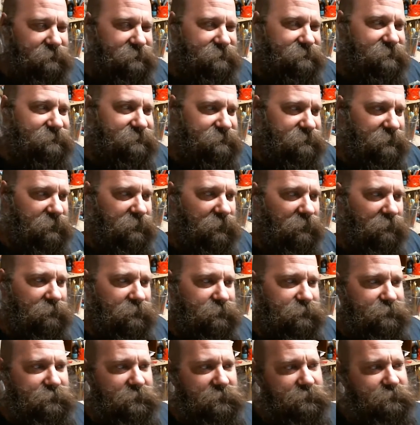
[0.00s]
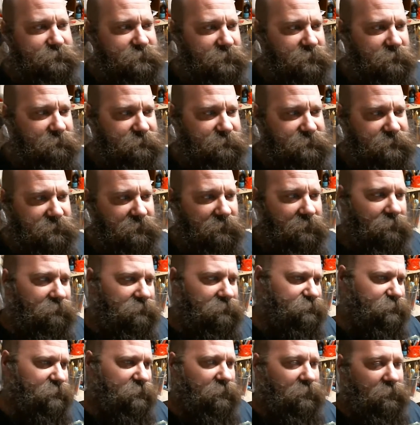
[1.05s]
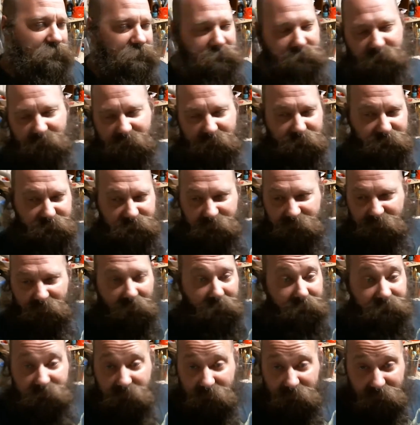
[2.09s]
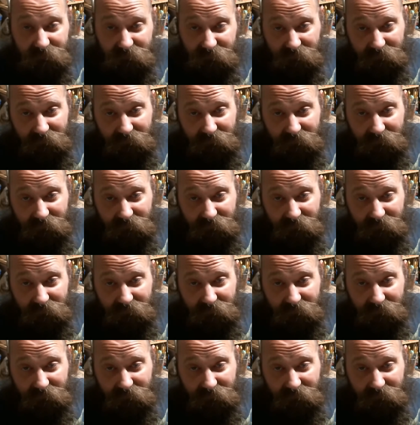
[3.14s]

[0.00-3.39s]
Because inside I always felt empty. I always felt hollow. Not to be the goth kid.